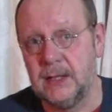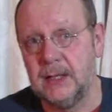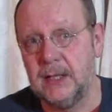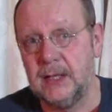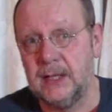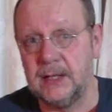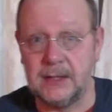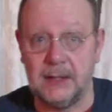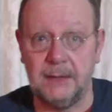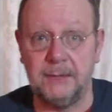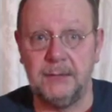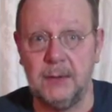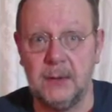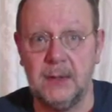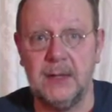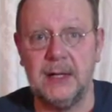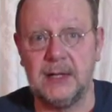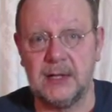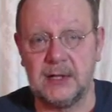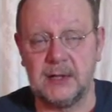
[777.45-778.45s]
is if you
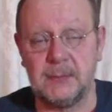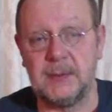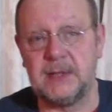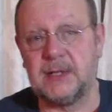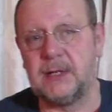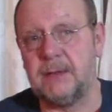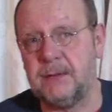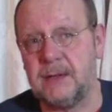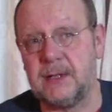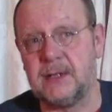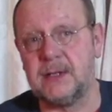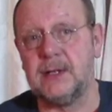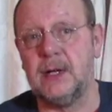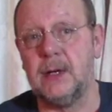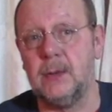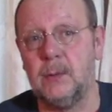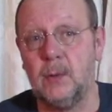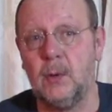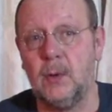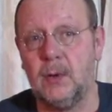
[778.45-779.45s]
need a specific
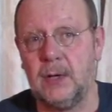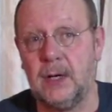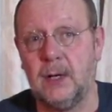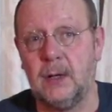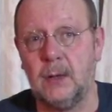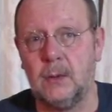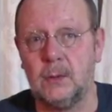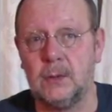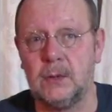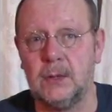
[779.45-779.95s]
stone or gold